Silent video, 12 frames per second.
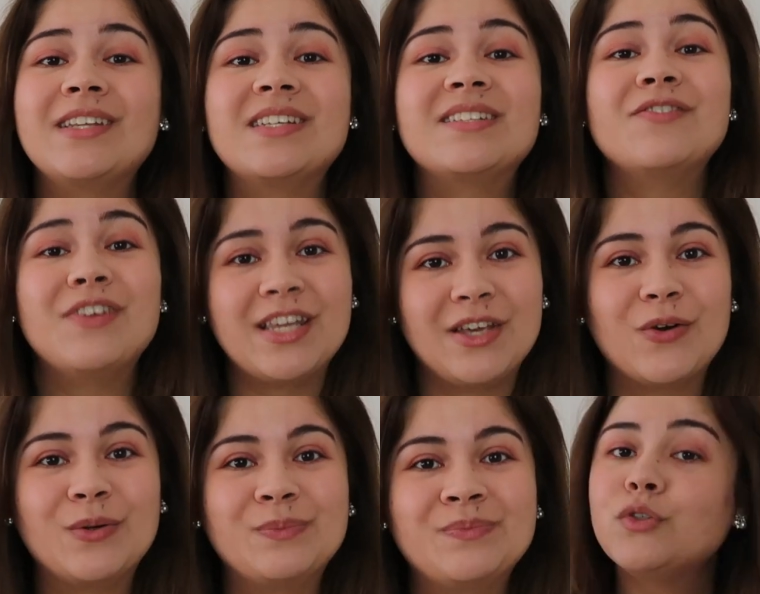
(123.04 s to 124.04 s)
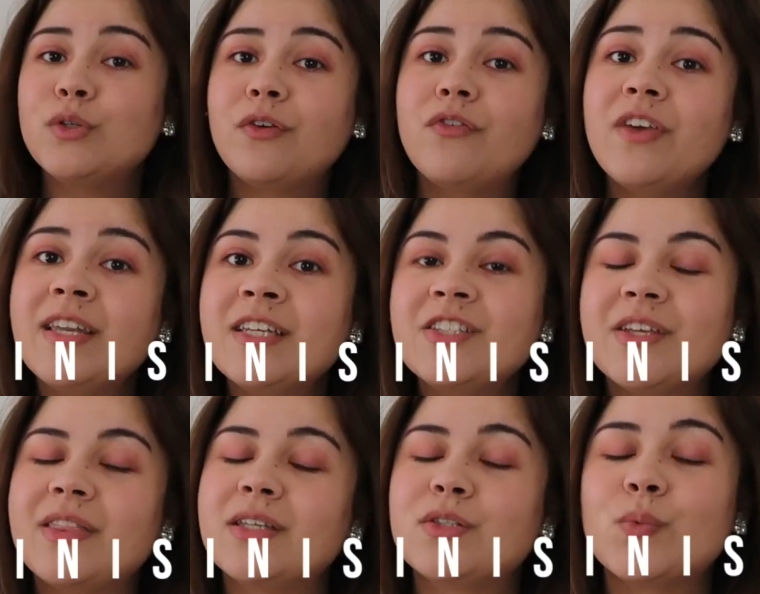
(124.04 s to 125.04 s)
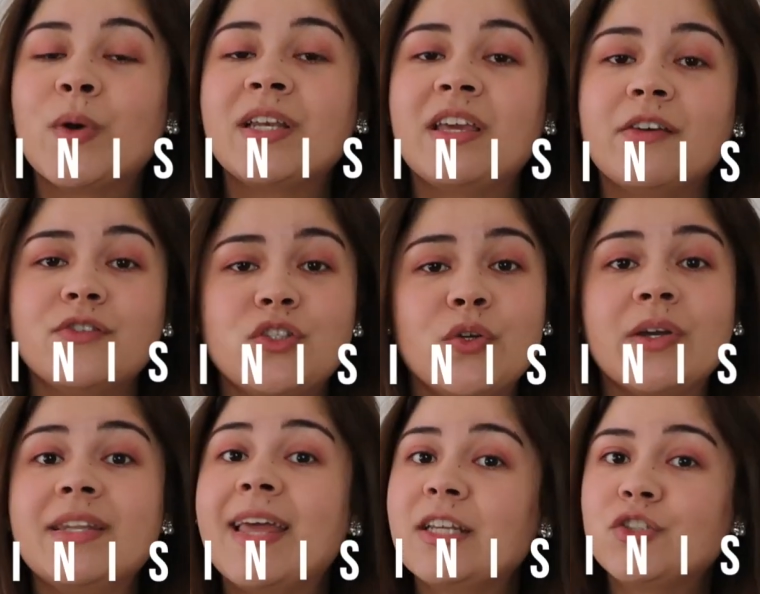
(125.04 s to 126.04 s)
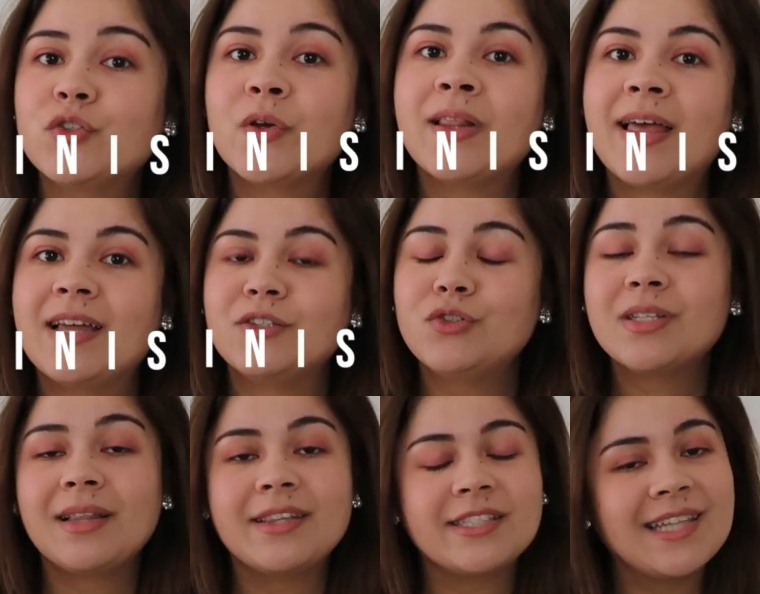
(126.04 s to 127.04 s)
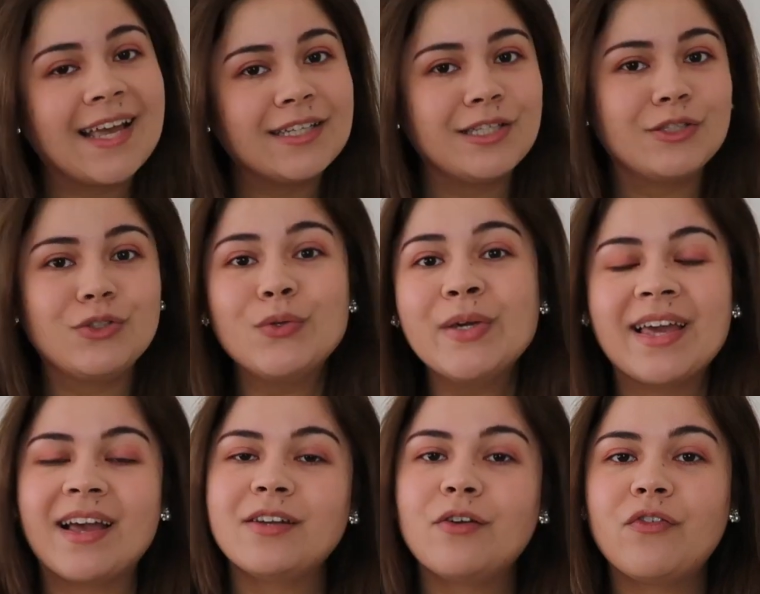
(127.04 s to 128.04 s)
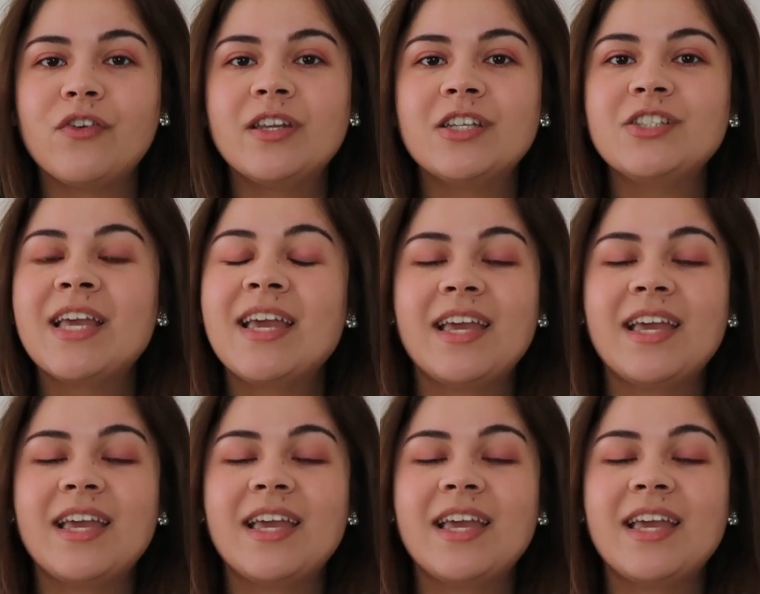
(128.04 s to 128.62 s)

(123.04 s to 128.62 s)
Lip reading: in this video. To the finish, this one gives you a natural and slightly dewy kind of finish.